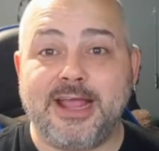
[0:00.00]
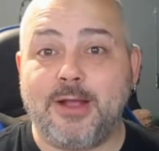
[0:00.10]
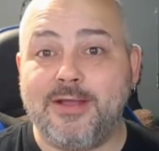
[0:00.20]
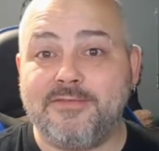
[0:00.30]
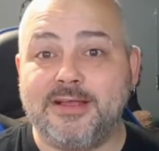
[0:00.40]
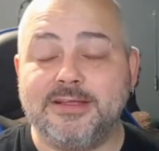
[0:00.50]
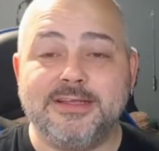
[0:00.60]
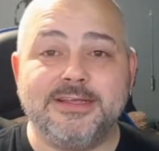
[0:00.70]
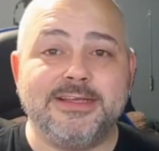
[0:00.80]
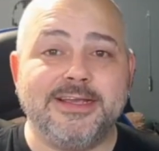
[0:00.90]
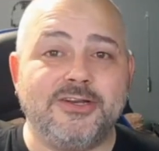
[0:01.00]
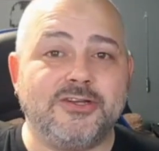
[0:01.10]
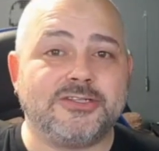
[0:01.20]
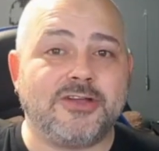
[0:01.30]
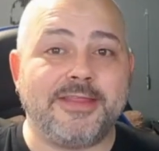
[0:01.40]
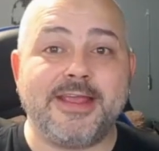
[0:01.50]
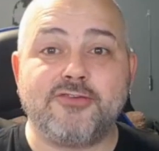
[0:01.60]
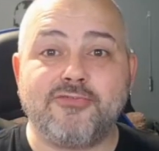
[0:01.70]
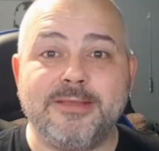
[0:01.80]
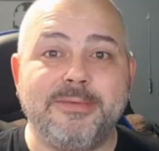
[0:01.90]
However, it looks like they're
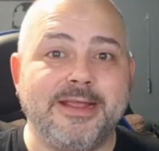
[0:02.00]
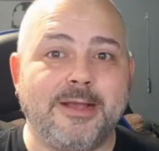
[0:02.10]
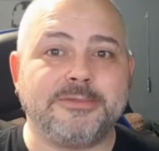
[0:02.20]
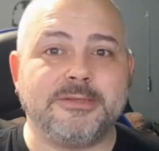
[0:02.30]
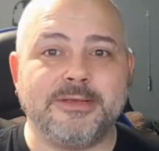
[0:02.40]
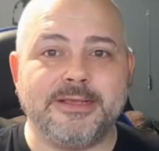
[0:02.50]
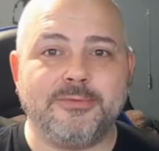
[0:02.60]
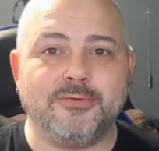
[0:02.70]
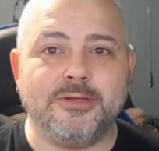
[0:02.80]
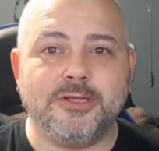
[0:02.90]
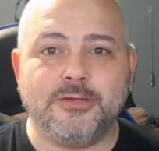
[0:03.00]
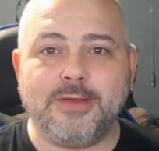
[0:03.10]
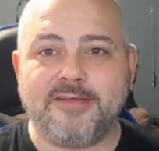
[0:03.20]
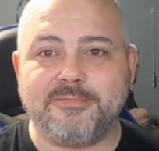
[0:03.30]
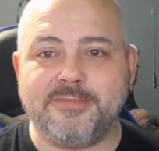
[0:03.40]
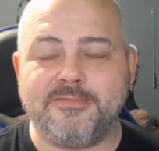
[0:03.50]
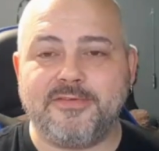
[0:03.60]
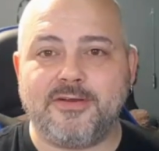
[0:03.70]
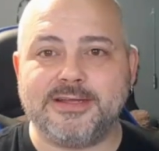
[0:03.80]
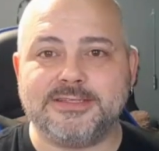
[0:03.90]
creeping up to people who have been
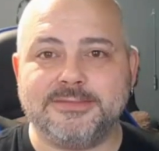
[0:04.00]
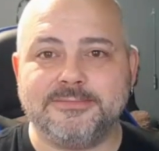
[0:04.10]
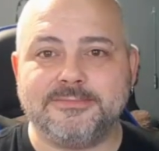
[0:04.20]
fined.